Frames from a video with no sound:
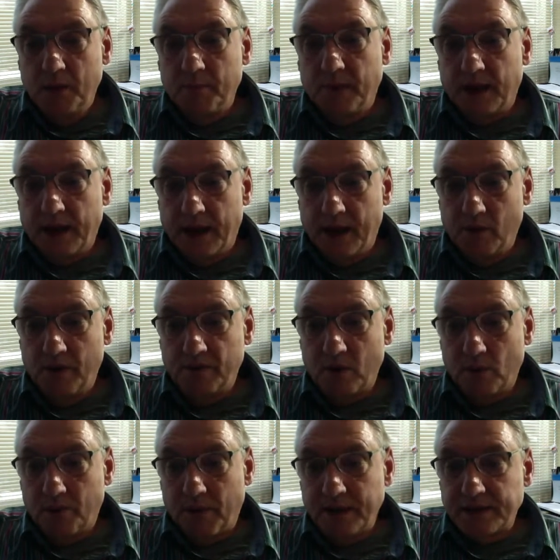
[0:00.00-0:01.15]
But however,
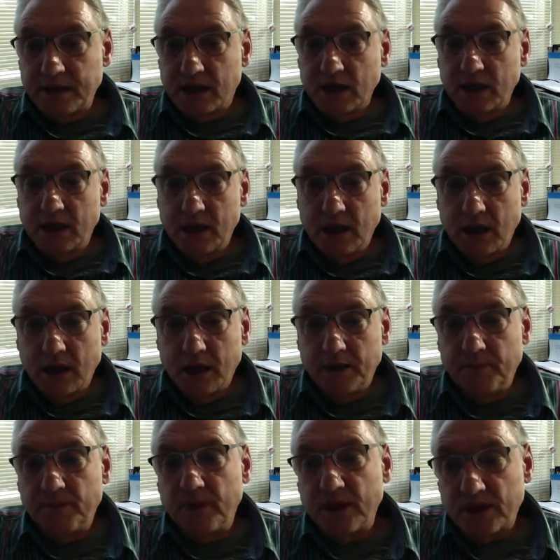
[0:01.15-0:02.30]
basically
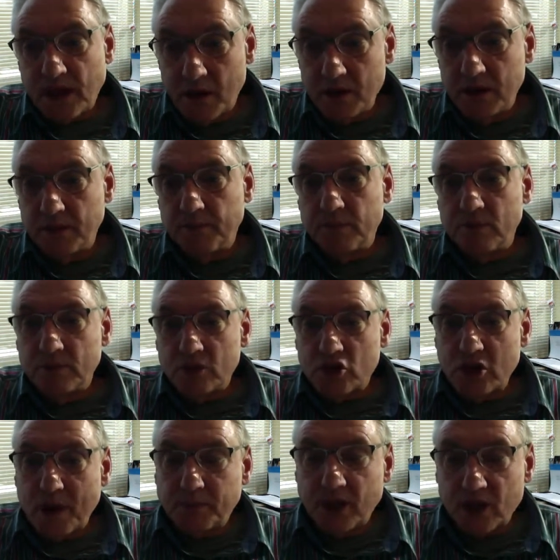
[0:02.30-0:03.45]
there's going to be
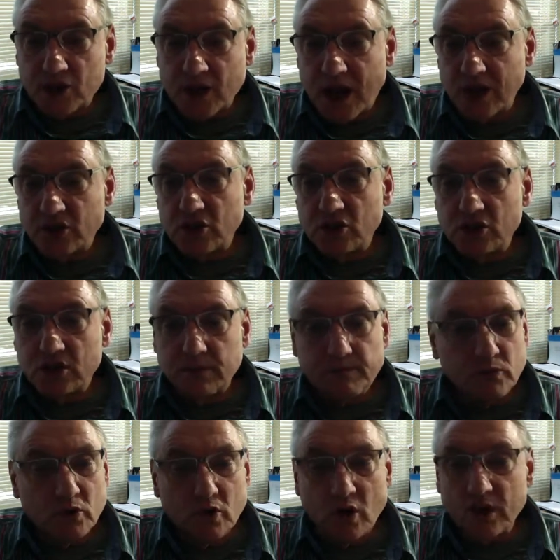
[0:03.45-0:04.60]
chapter discussions,
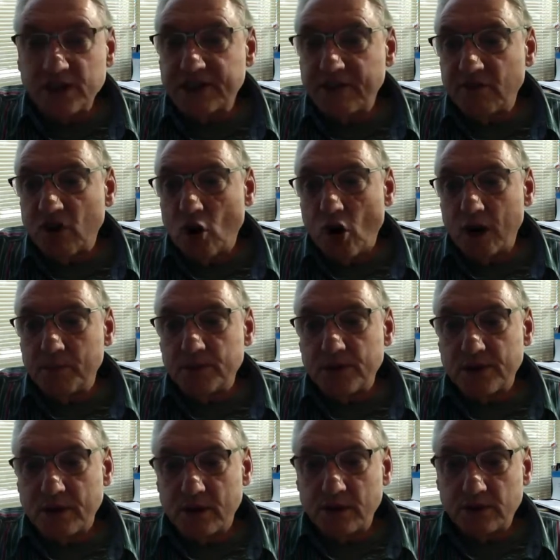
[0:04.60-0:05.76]
all right, 7 items of
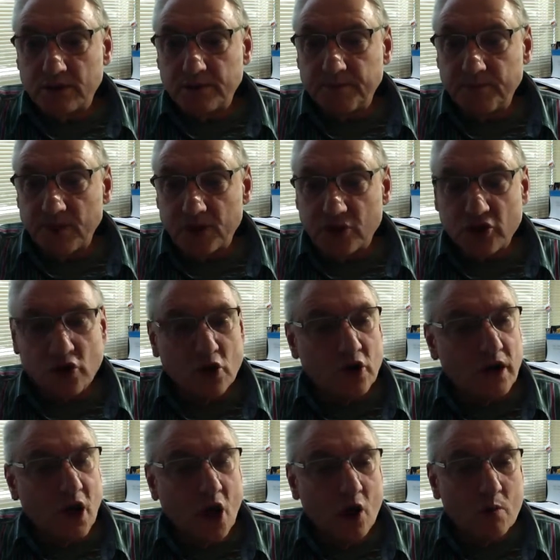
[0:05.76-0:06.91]
those. There's
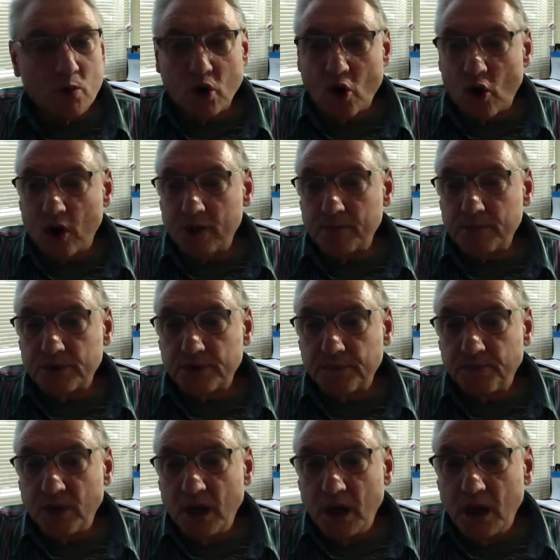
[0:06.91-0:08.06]
30 homework items,
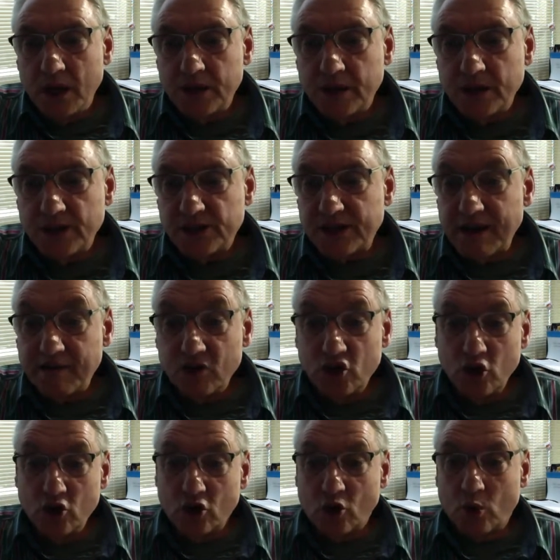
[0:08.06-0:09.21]
there's 7
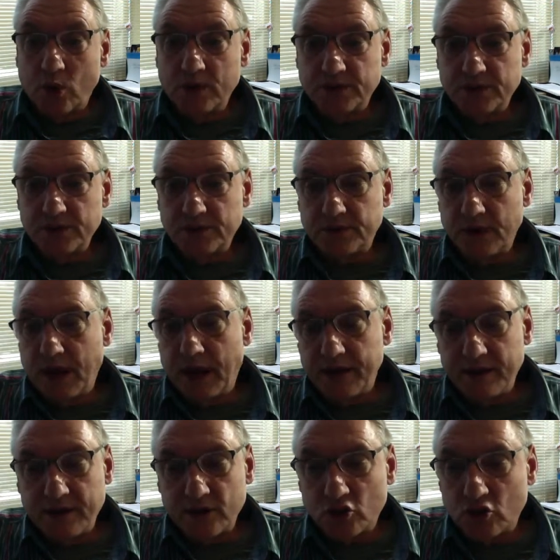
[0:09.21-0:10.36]
unit quizzes, and
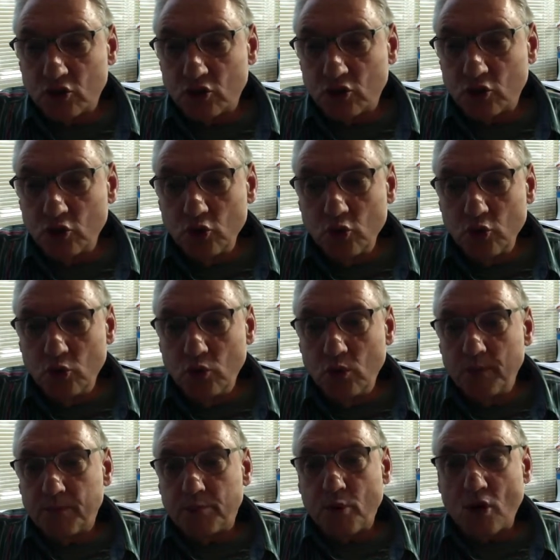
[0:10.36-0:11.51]
there's 2
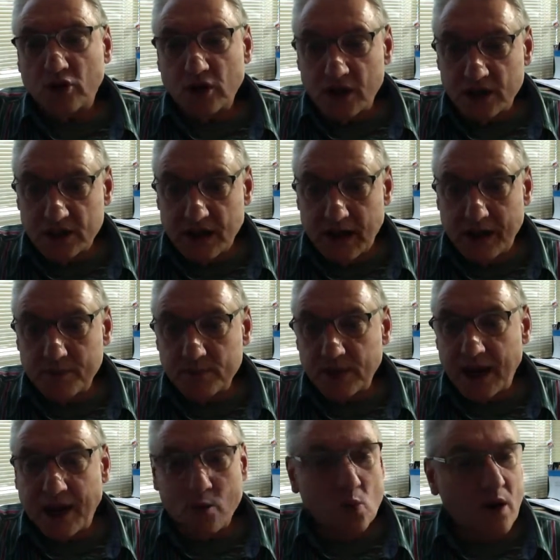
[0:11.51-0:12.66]
proctored exams
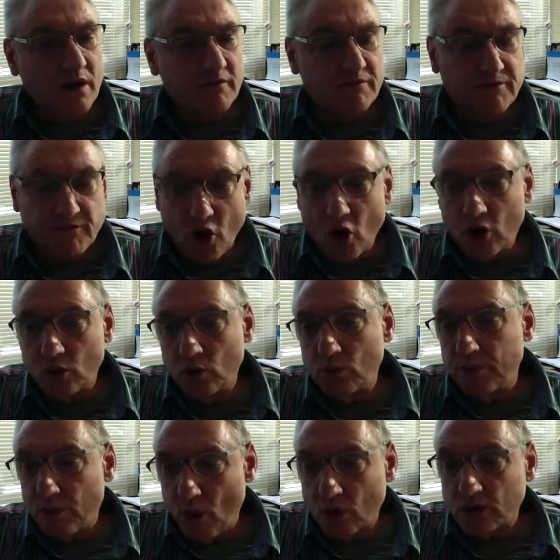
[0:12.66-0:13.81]
and 1 final
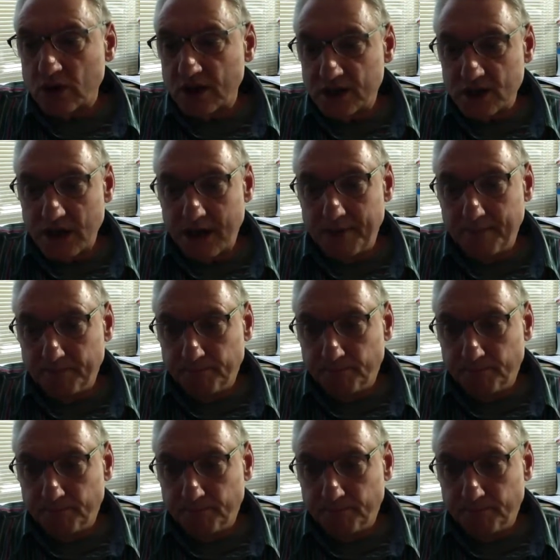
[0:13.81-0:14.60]
proctored exam.